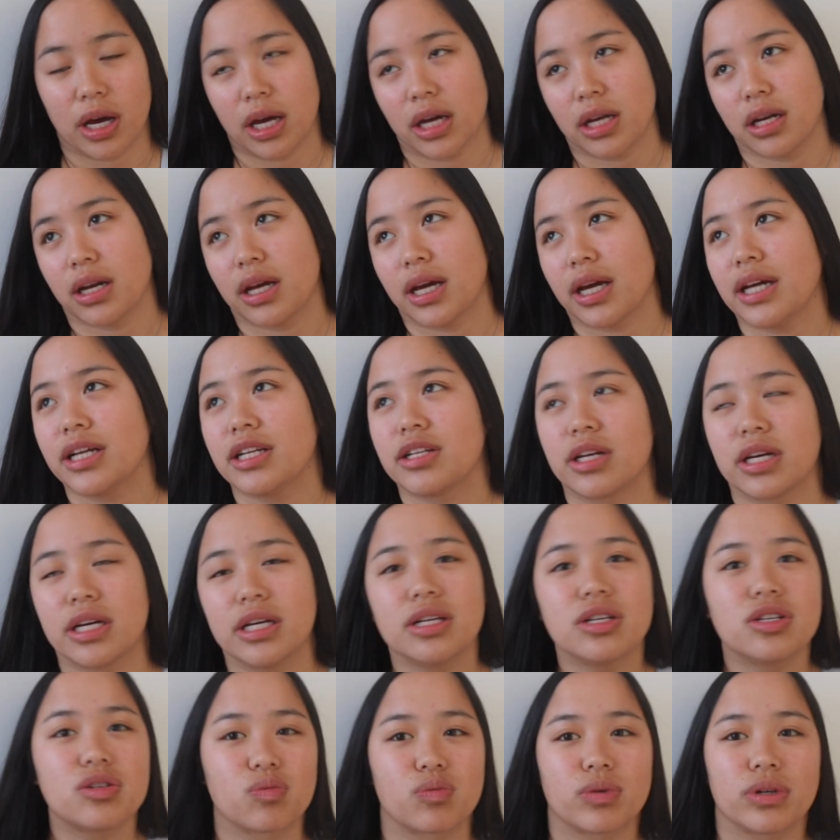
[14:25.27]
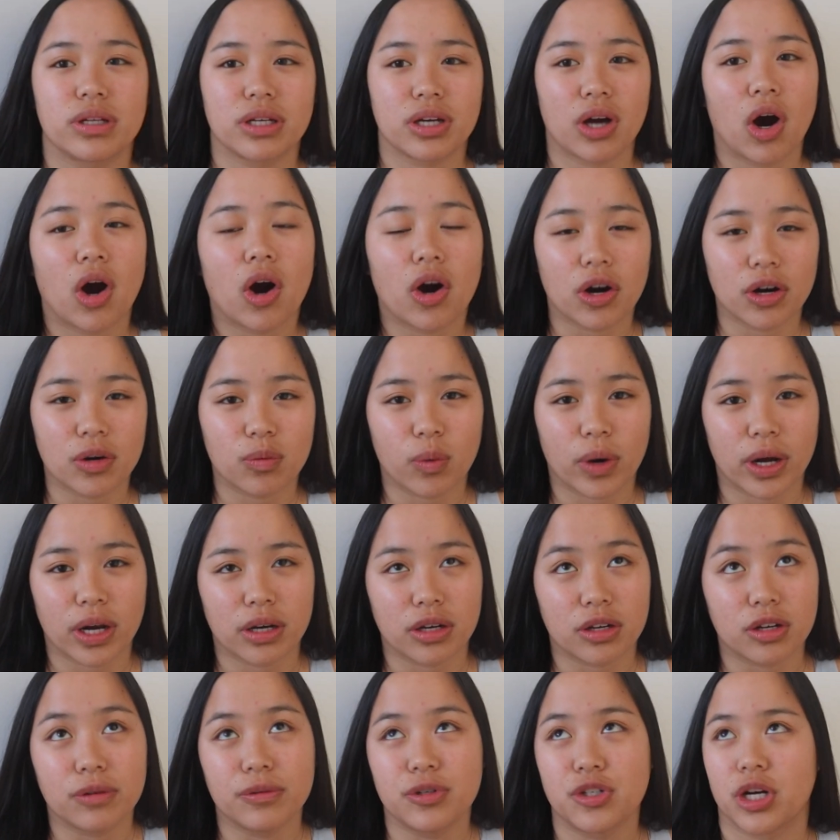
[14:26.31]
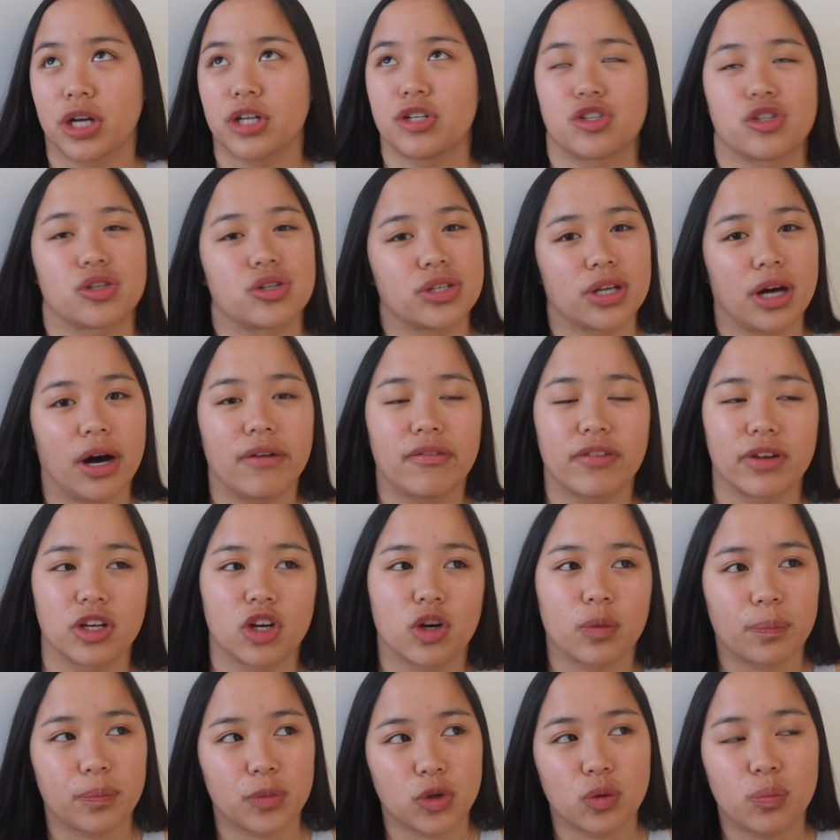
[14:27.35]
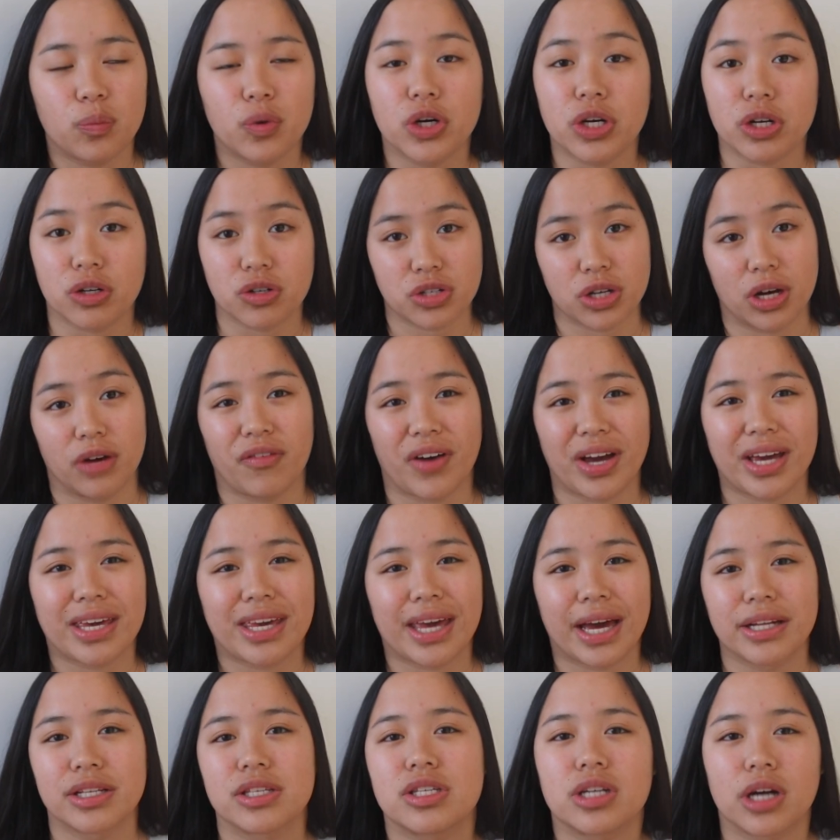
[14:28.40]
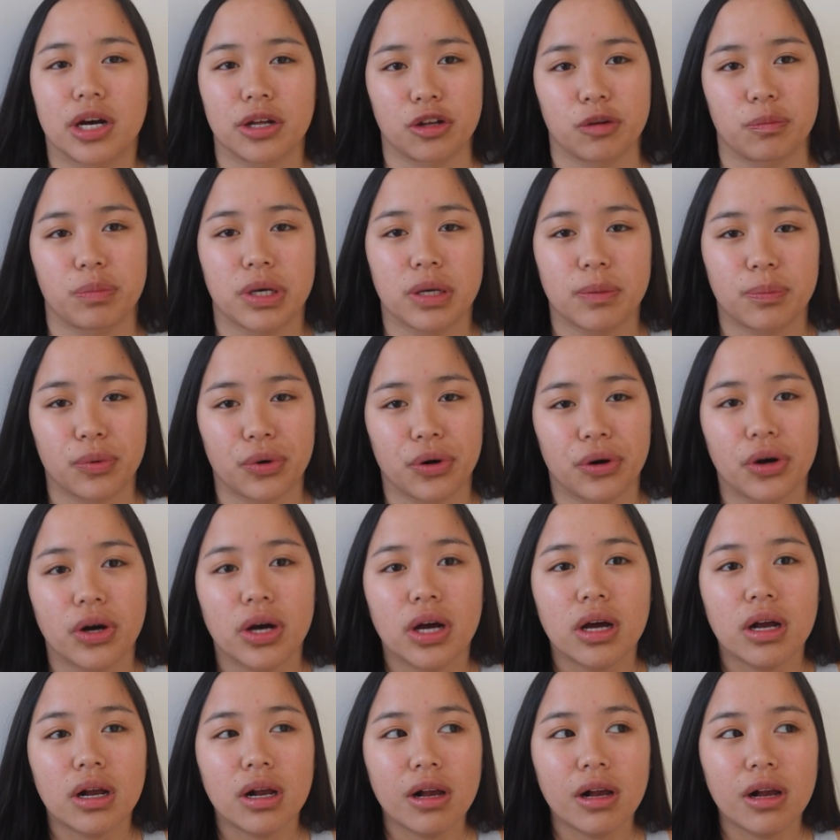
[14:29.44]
And it is really hard when you judge yourself and you put yourself against other people.